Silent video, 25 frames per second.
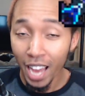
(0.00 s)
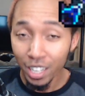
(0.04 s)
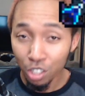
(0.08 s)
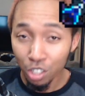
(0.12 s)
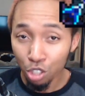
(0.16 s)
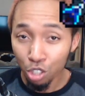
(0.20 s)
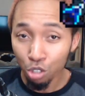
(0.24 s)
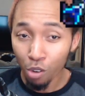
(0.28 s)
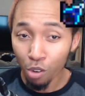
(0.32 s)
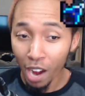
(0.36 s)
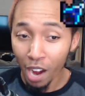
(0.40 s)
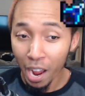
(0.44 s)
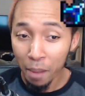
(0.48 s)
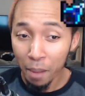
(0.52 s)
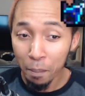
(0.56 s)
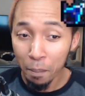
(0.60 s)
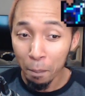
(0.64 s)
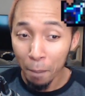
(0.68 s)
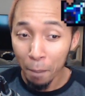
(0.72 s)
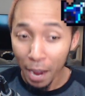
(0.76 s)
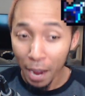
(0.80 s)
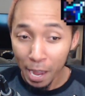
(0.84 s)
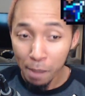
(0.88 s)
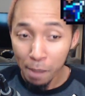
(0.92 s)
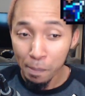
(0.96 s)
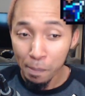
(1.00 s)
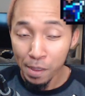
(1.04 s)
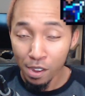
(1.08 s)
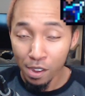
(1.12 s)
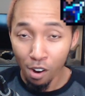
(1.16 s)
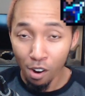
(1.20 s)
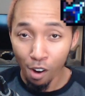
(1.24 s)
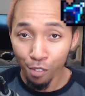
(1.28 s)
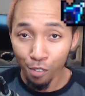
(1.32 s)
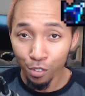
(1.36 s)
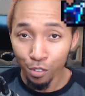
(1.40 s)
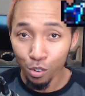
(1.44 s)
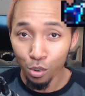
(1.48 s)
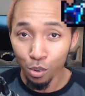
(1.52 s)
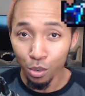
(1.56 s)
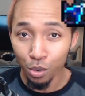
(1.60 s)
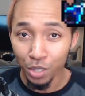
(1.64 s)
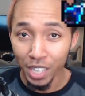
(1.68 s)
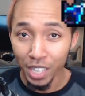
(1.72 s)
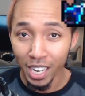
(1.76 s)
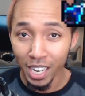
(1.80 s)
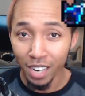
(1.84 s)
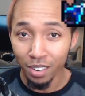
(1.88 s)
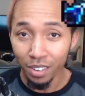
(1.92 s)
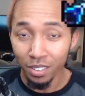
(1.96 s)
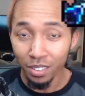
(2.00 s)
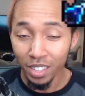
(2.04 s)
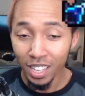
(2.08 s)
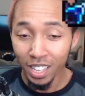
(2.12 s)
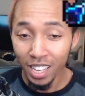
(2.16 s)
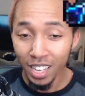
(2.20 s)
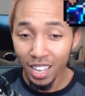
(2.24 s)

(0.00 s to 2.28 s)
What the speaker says: trap might be off cooldown.